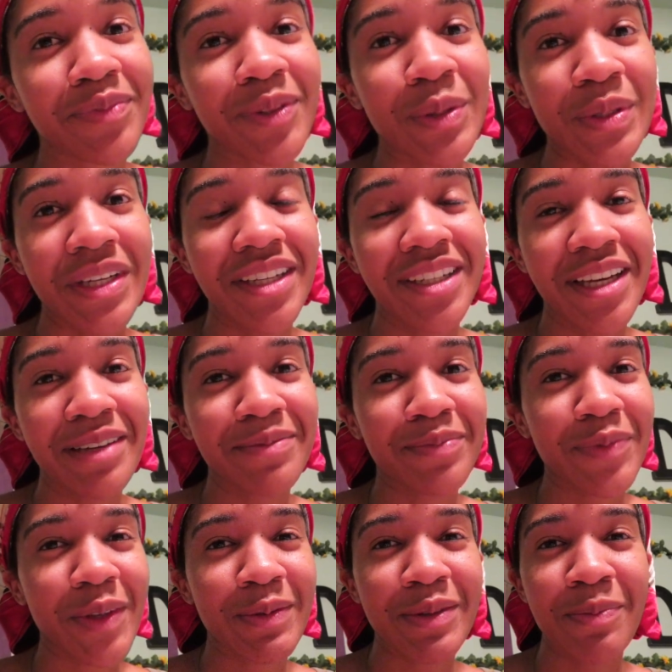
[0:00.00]
It was a good day.
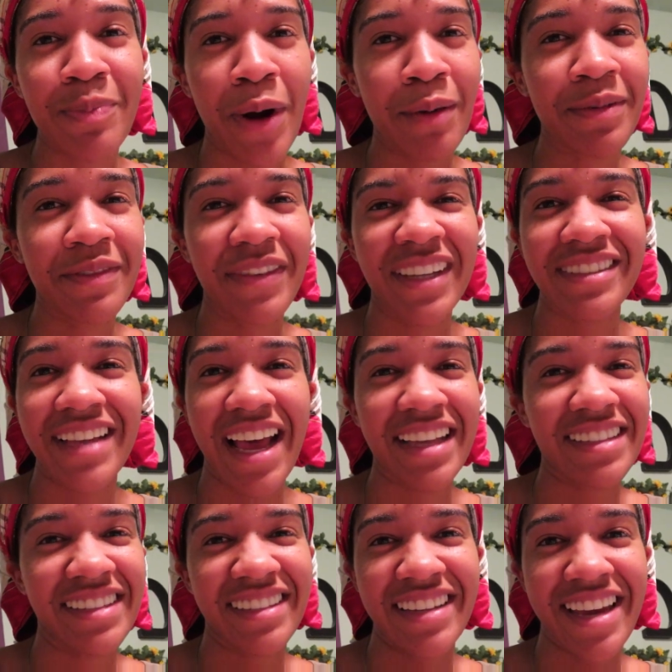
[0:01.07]
It was a Barbie
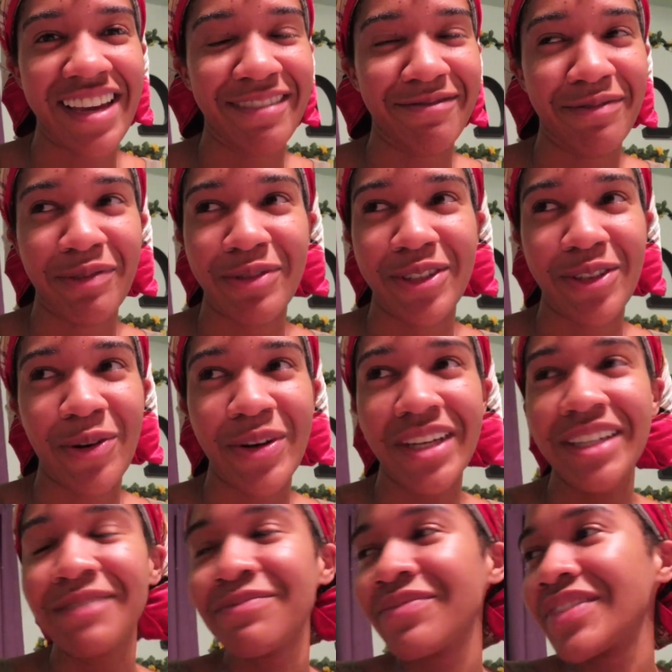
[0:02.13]
fantastic day. It was so
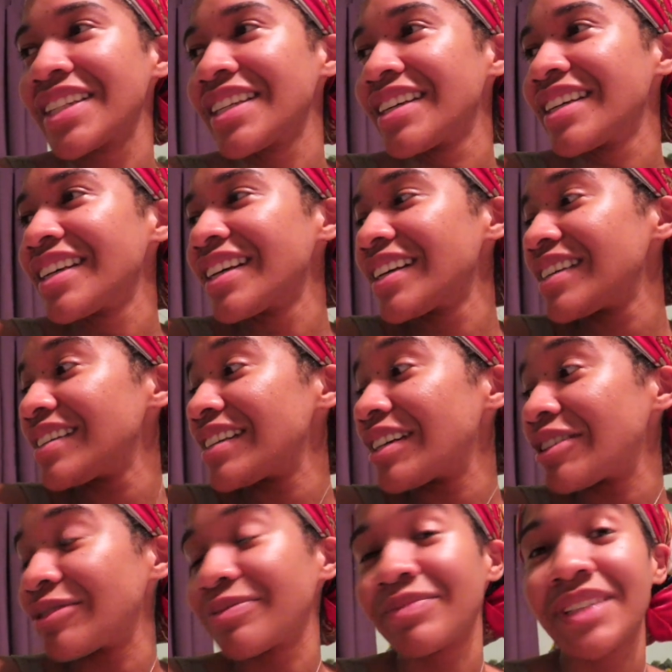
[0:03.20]
good.
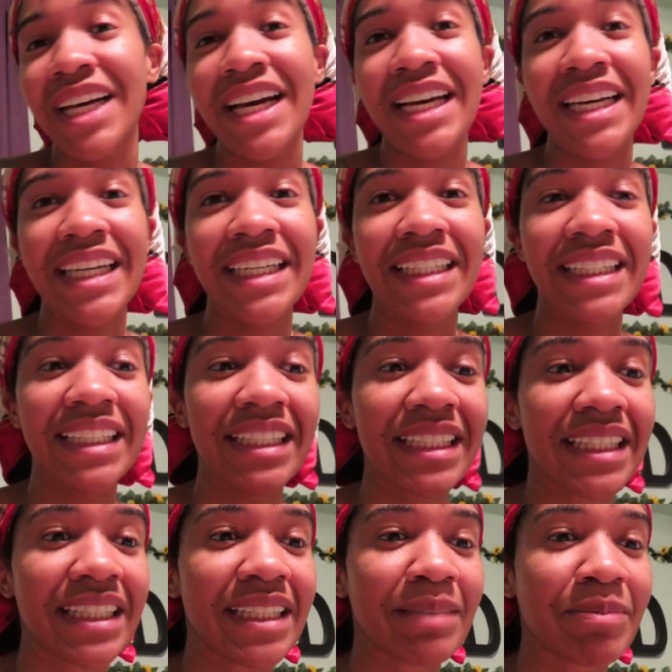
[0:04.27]
So I
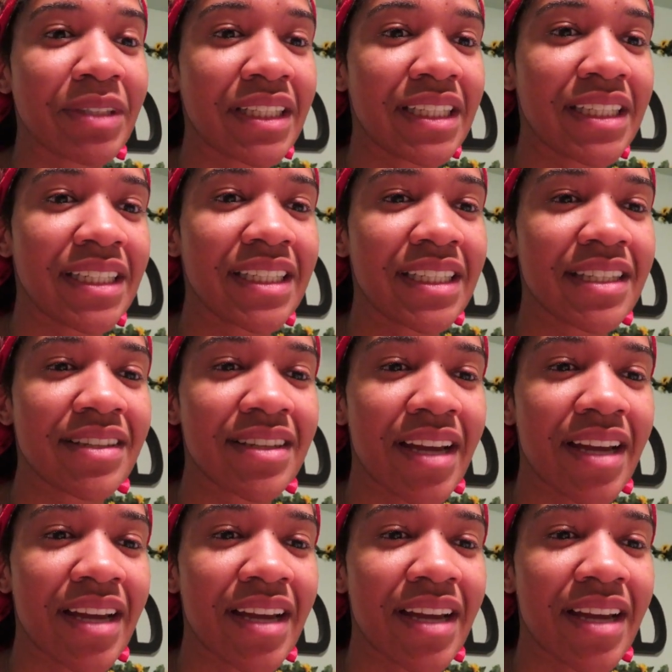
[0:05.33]
am gonna. It's